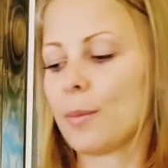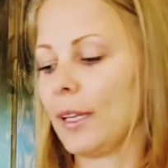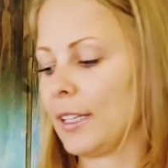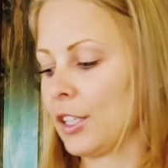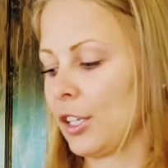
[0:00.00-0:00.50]

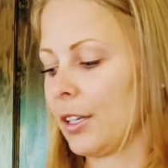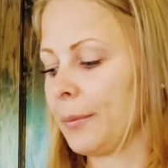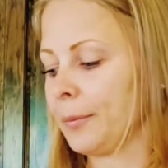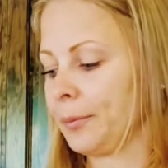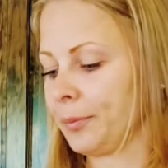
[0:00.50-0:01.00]
blender
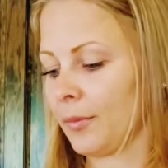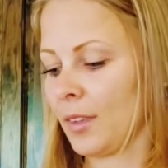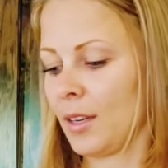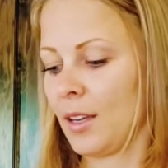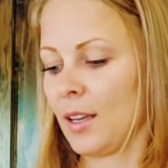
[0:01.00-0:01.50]

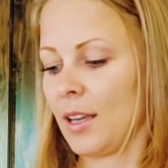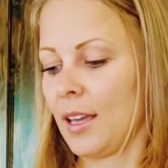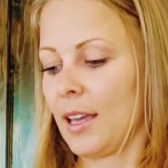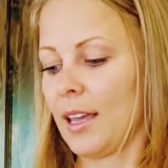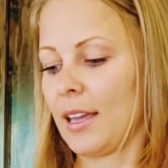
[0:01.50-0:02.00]

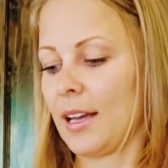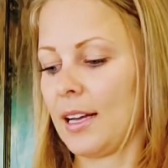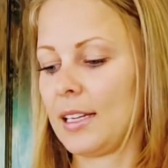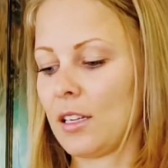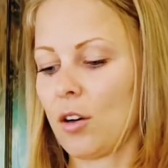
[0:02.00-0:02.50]

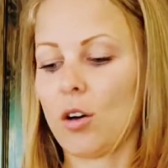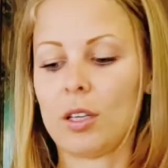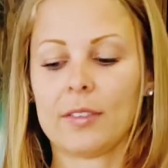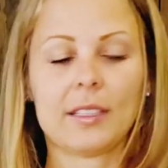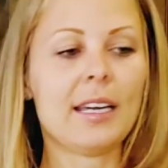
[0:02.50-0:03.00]
and all
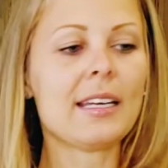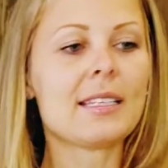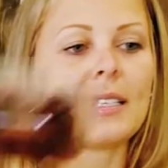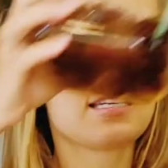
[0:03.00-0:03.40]
of the dates,